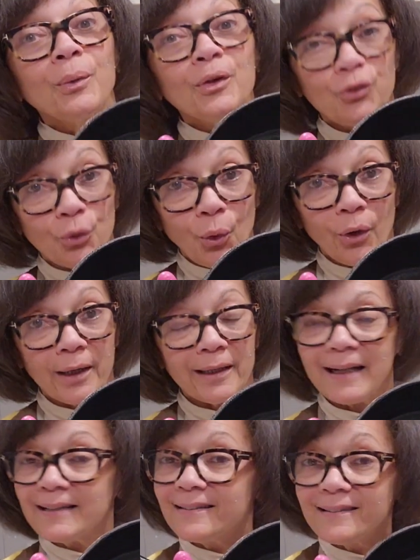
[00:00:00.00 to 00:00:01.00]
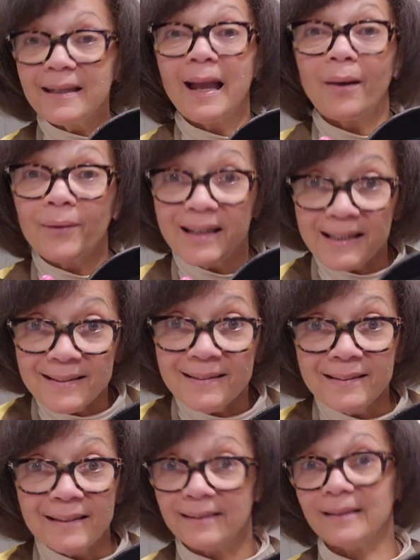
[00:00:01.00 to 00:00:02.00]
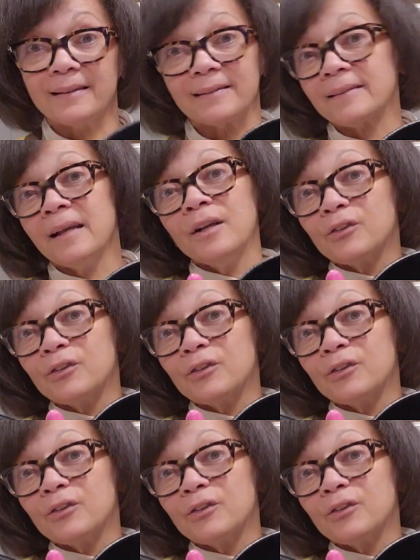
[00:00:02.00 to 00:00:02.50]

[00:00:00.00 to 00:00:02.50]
you enjoyed and see how easy it is